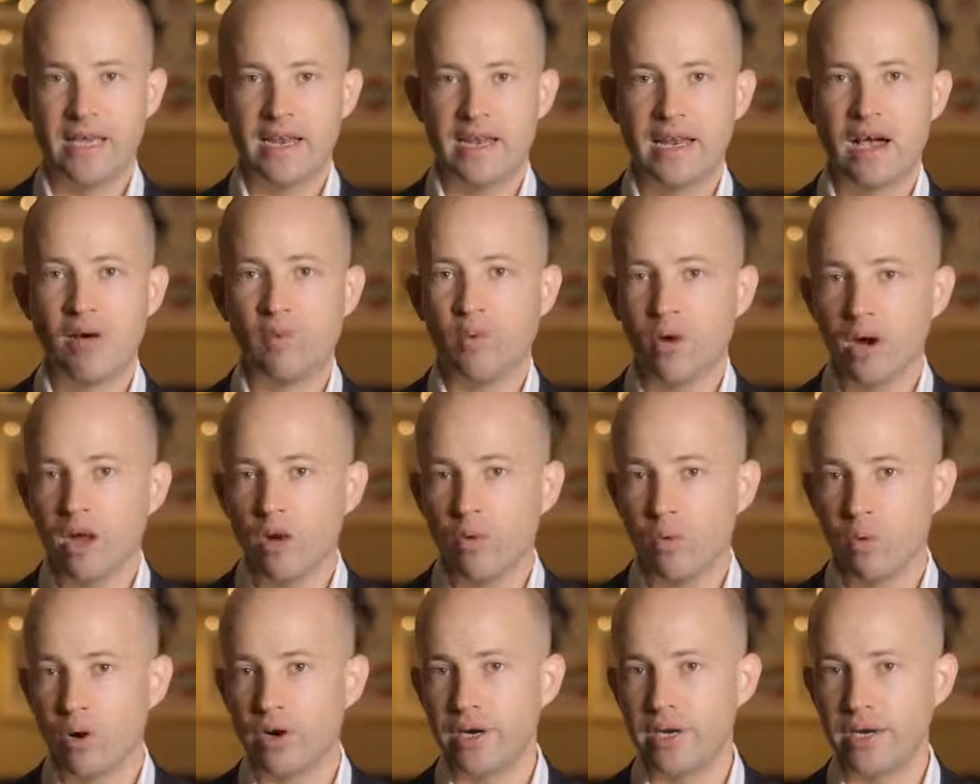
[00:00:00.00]
Now, what I
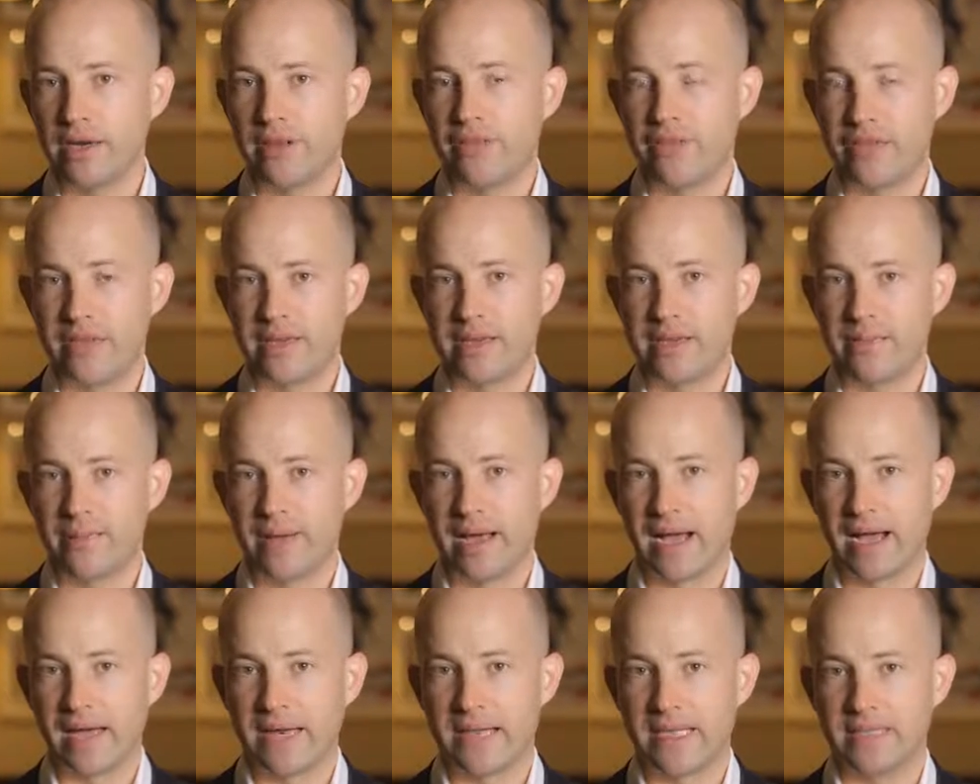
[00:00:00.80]
want you to think
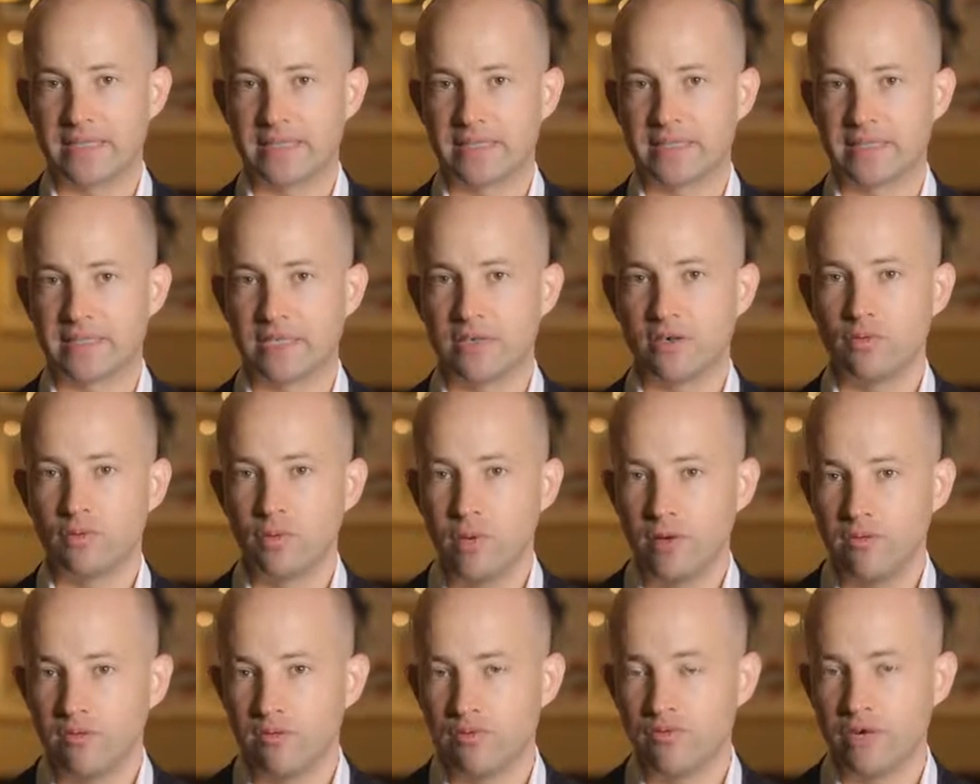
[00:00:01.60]
about is that
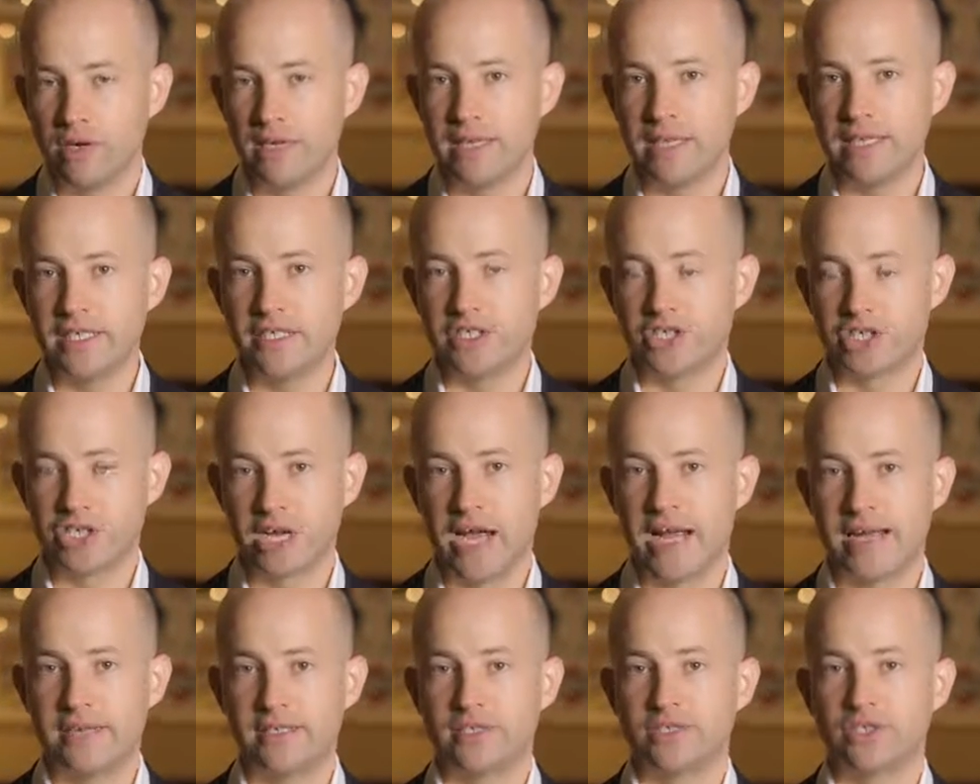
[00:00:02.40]
we've really
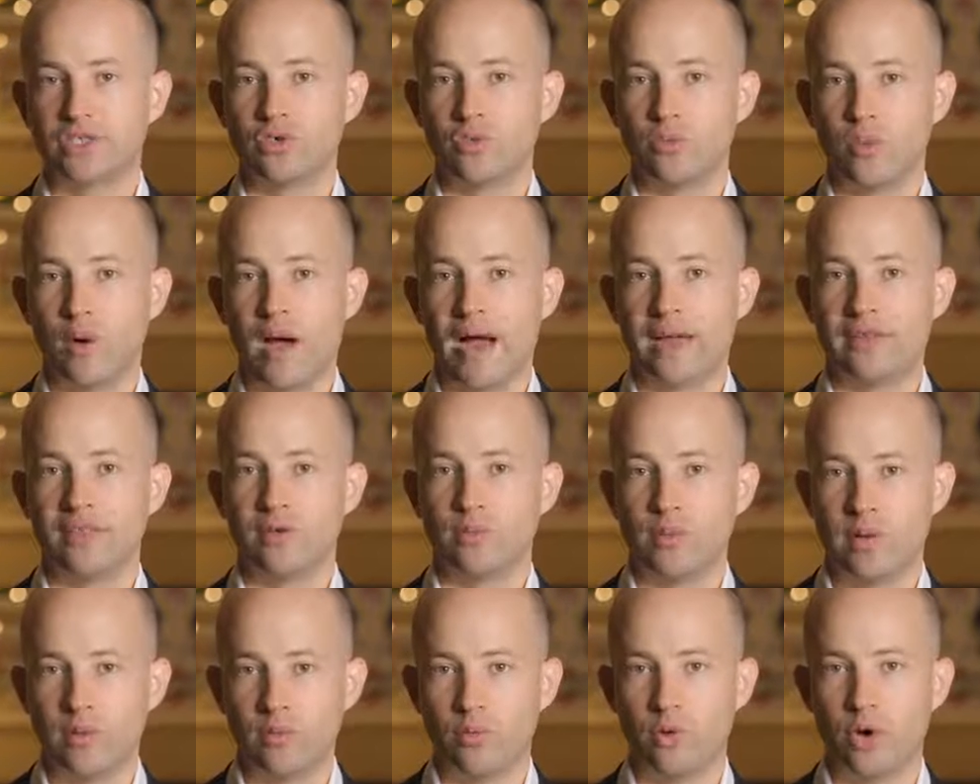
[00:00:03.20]
changed the way
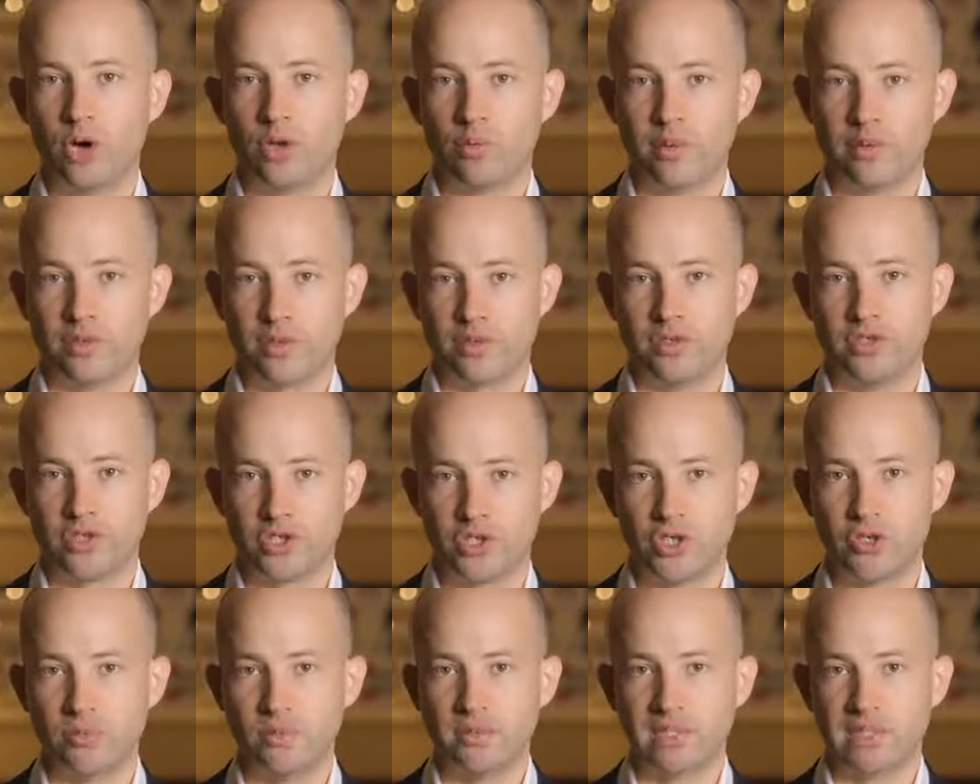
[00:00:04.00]
that we work with
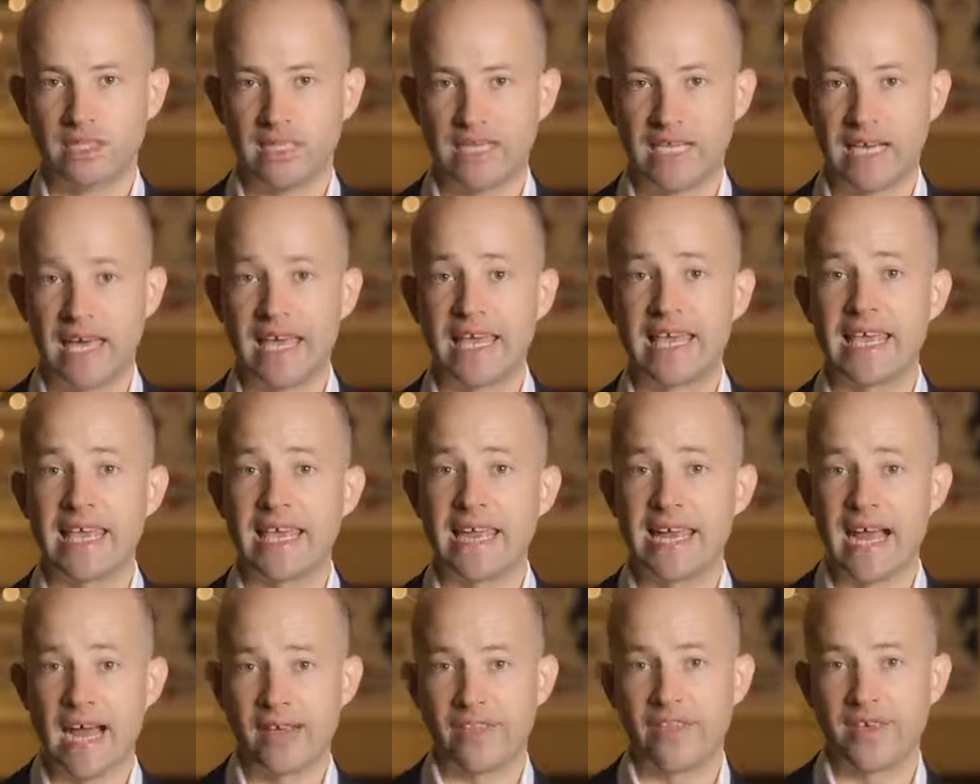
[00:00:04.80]
consumers today
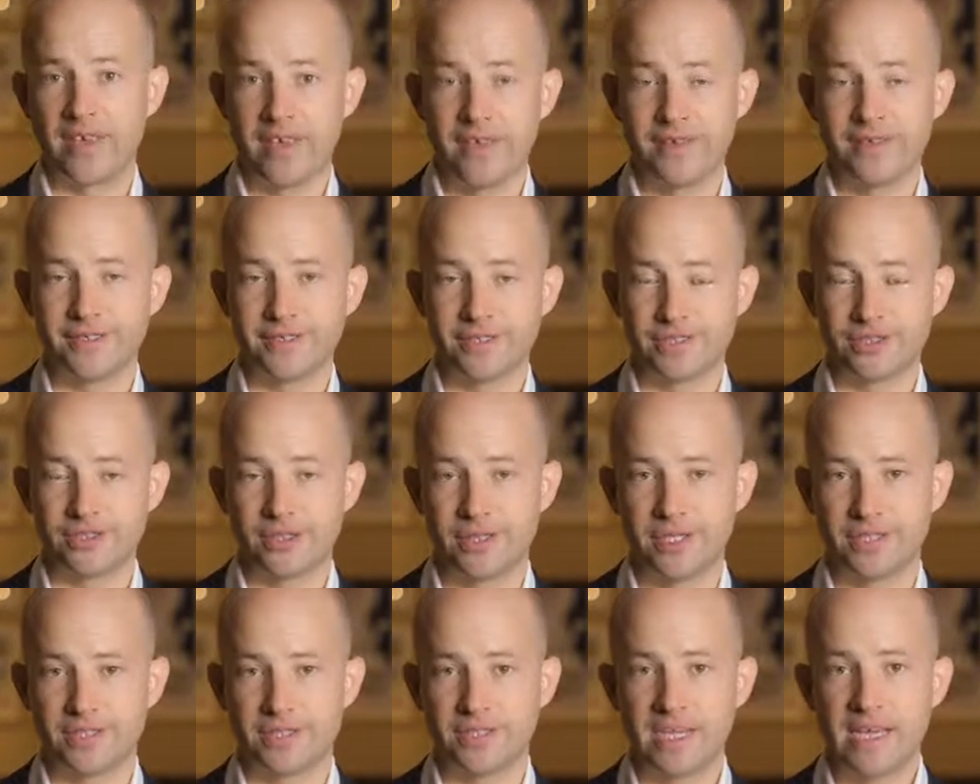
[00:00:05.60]
in other
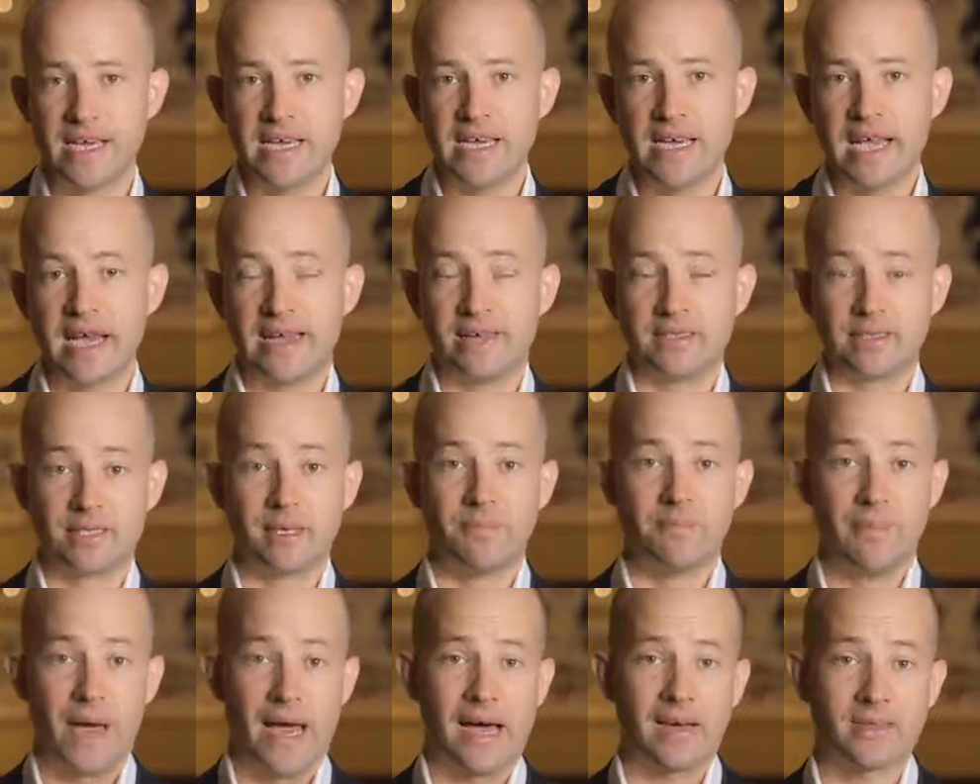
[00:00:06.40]
industries, and it's
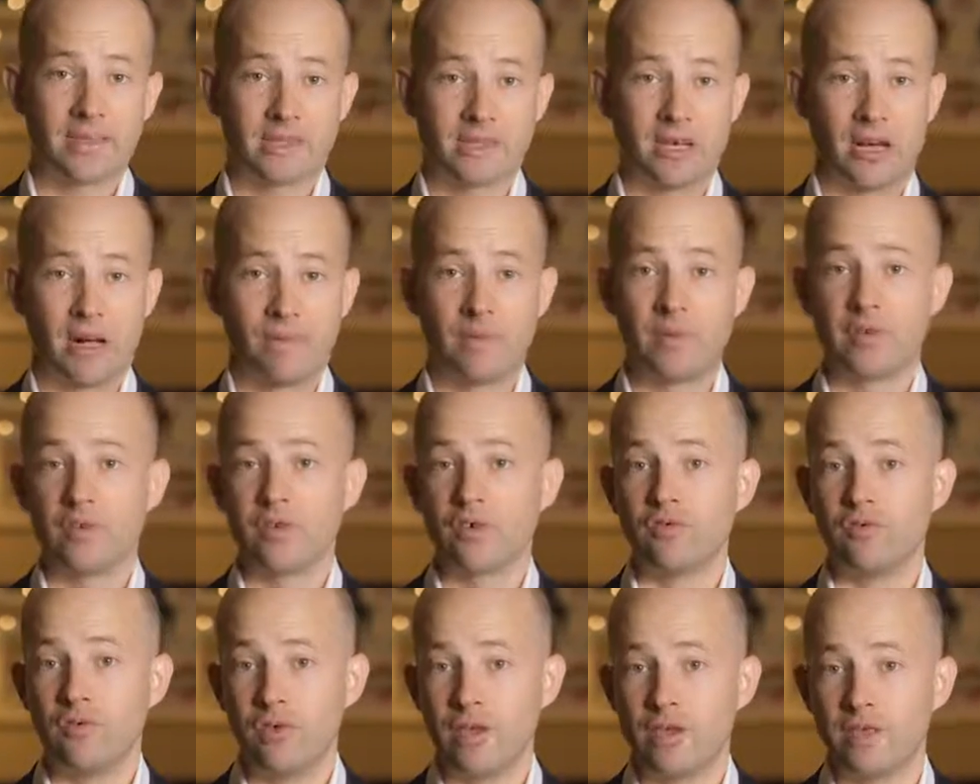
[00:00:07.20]
about time that
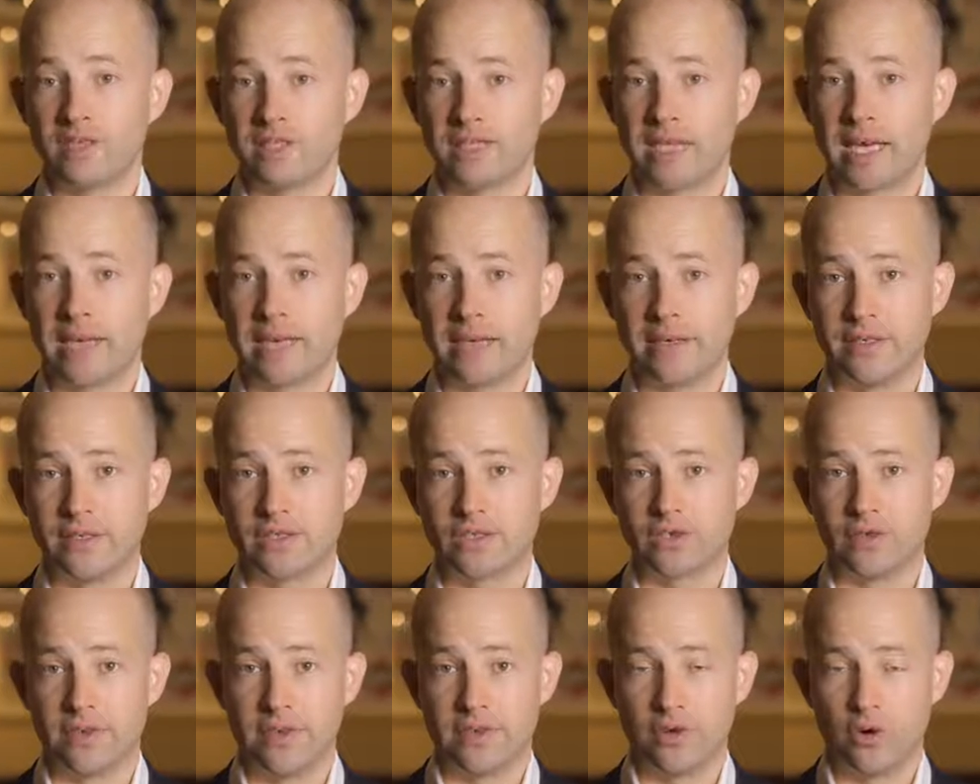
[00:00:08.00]
the real estate
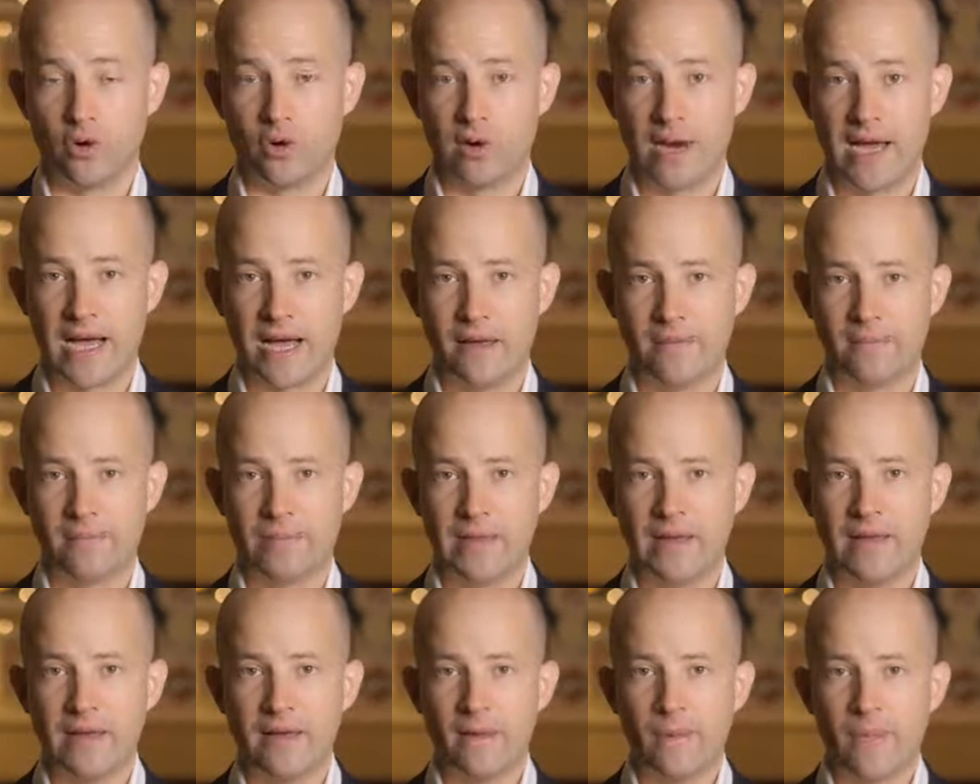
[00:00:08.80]
industry caught up.